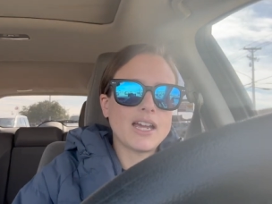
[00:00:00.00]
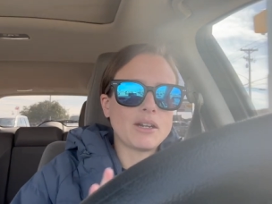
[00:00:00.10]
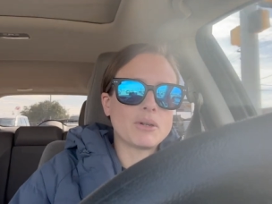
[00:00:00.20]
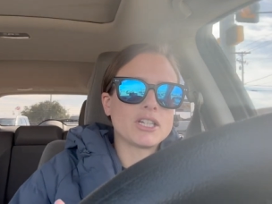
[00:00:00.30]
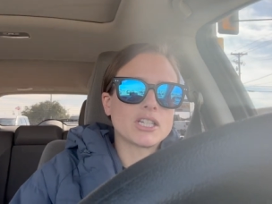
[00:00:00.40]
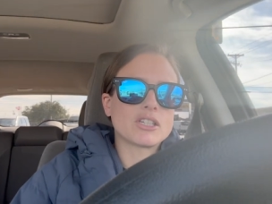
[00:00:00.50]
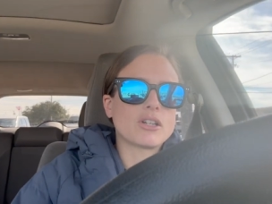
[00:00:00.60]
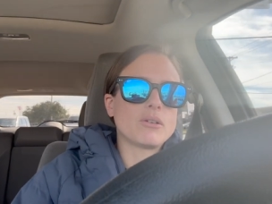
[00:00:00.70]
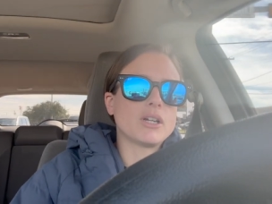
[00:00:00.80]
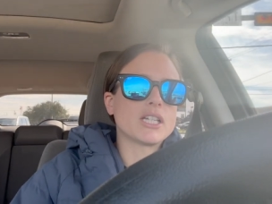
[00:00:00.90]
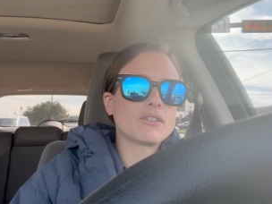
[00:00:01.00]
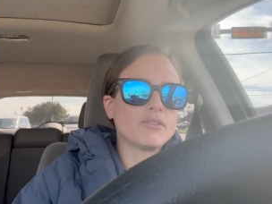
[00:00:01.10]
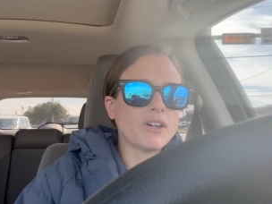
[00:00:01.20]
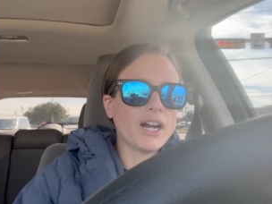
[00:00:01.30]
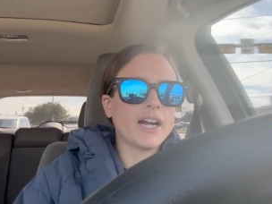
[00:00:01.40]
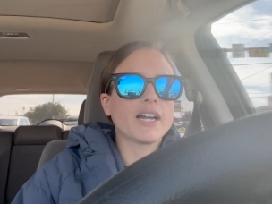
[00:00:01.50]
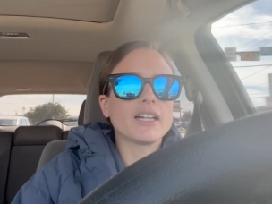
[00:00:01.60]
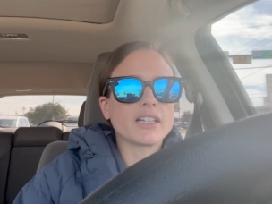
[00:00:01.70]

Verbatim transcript: Anyways, so it's fine.